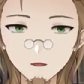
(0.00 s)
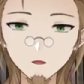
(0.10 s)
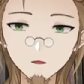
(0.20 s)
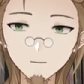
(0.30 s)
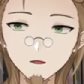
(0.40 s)
have
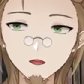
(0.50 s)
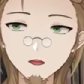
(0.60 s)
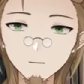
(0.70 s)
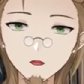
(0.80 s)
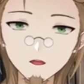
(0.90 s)
been
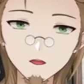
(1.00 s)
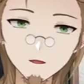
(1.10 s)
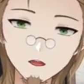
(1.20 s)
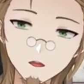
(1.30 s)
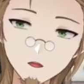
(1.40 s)
one of those
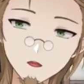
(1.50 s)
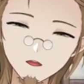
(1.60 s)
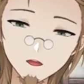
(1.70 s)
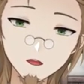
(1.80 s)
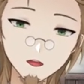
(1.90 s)
shows where I would
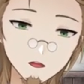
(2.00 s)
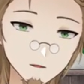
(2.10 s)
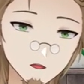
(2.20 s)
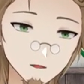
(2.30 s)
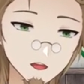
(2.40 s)
like to have
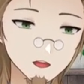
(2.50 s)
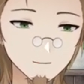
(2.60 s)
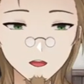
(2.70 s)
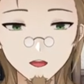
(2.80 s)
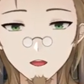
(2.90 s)
seen it
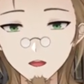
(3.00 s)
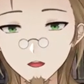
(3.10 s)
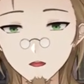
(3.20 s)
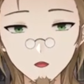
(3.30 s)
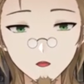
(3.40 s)
be a
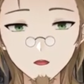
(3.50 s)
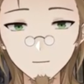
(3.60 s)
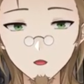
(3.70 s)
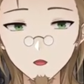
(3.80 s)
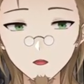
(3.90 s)

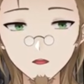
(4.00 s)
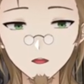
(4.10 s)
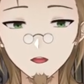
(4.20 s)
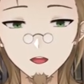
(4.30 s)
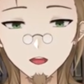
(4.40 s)
24
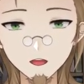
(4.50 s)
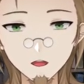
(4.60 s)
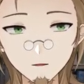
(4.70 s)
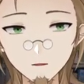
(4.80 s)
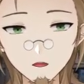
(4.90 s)

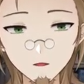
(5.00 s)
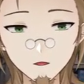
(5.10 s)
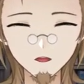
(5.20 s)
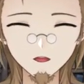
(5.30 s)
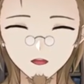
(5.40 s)
episode
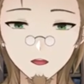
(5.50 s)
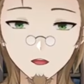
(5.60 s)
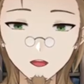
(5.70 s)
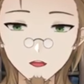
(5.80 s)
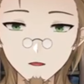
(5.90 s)

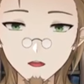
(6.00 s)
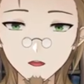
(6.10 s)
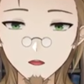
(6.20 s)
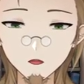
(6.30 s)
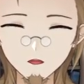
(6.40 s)
anime,
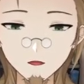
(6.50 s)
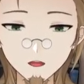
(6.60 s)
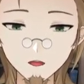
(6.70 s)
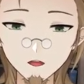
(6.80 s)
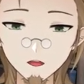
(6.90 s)
or at least
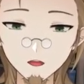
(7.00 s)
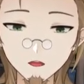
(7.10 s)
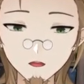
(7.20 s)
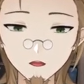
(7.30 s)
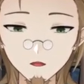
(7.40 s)
get you
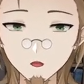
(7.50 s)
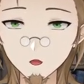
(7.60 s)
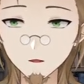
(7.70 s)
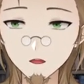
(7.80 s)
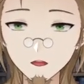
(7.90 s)
know two
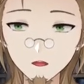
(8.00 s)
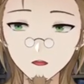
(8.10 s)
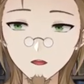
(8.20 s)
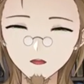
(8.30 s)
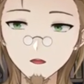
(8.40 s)
seasons
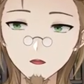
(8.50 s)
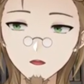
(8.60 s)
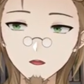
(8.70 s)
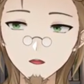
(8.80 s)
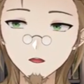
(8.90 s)

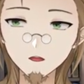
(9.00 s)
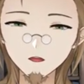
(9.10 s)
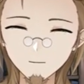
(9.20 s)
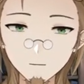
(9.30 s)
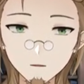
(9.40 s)
uh,
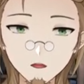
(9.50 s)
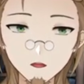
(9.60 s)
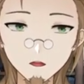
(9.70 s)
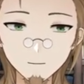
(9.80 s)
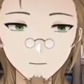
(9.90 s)
confirmed there.
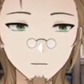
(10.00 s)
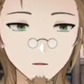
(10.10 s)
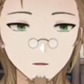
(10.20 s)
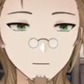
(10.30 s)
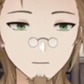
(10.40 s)

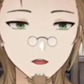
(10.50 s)
Then again,